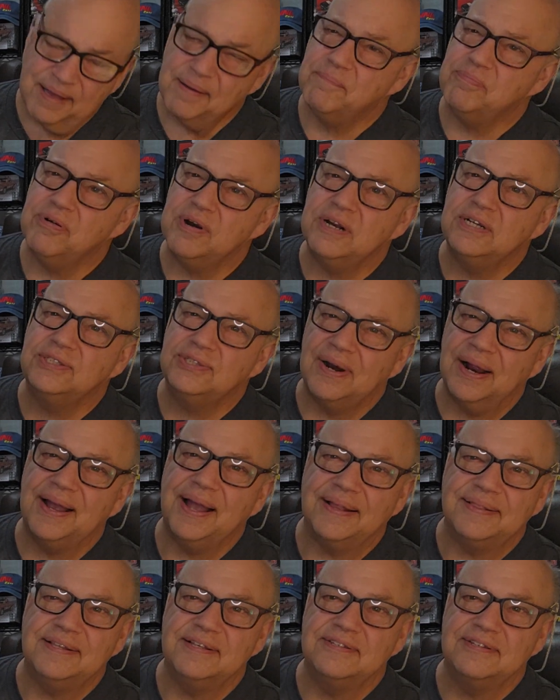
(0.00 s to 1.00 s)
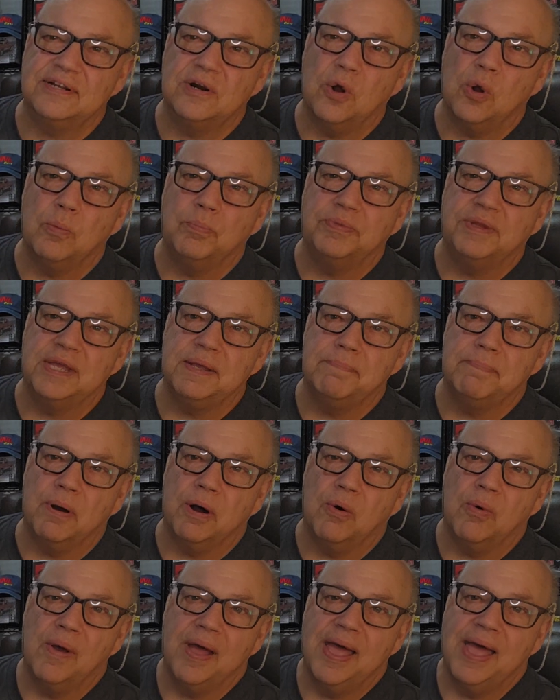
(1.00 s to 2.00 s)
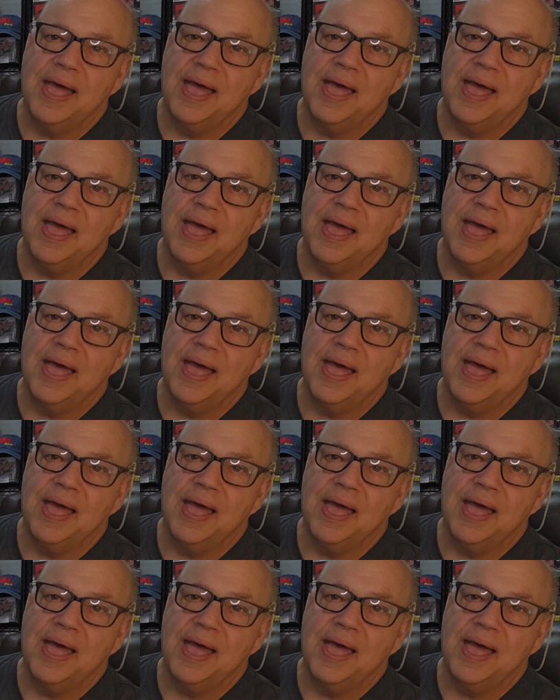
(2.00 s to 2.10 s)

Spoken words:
I'm pretty sure I got this at Home Depot,